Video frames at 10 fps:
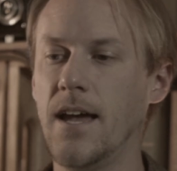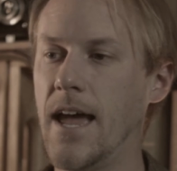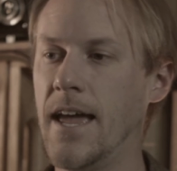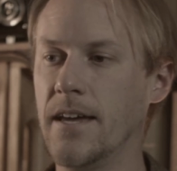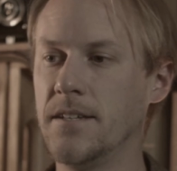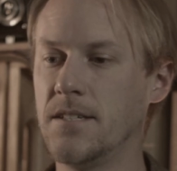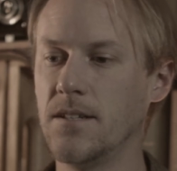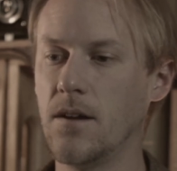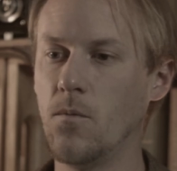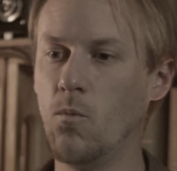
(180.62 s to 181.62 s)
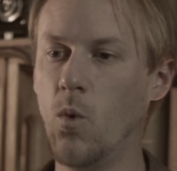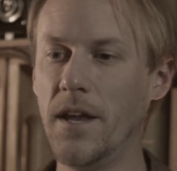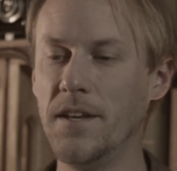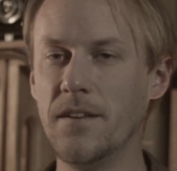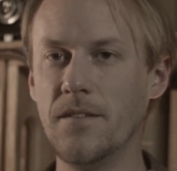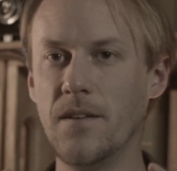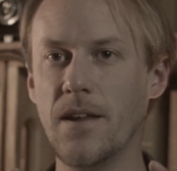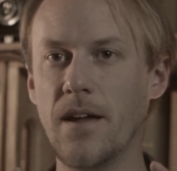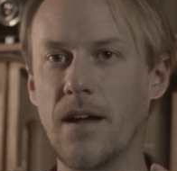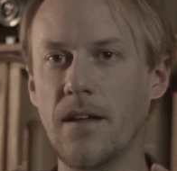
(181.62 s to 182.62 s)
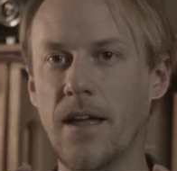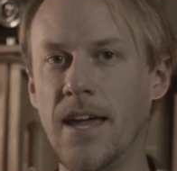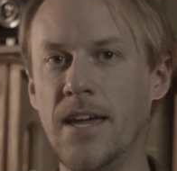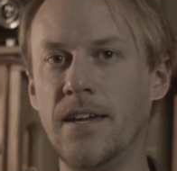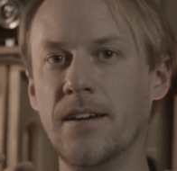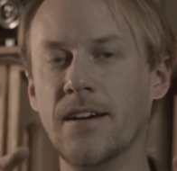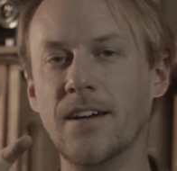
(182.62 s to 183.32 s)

And what a